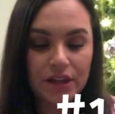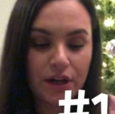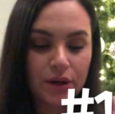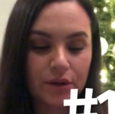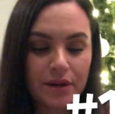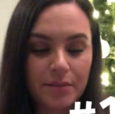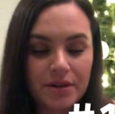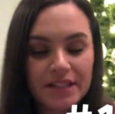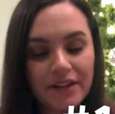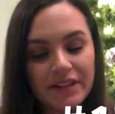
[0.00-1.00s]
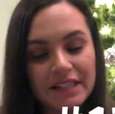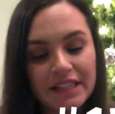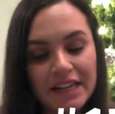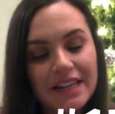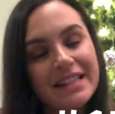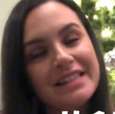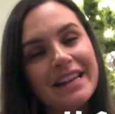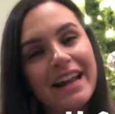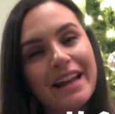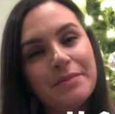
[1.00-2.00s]
so number 17 is
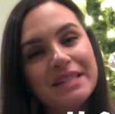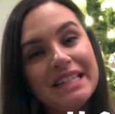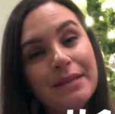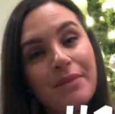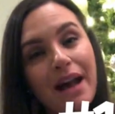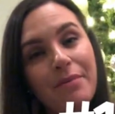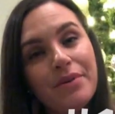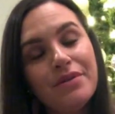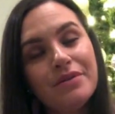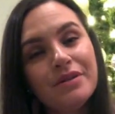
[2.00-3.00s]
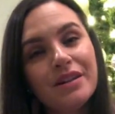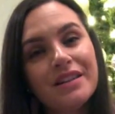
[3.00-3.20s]
that I am Team Apple.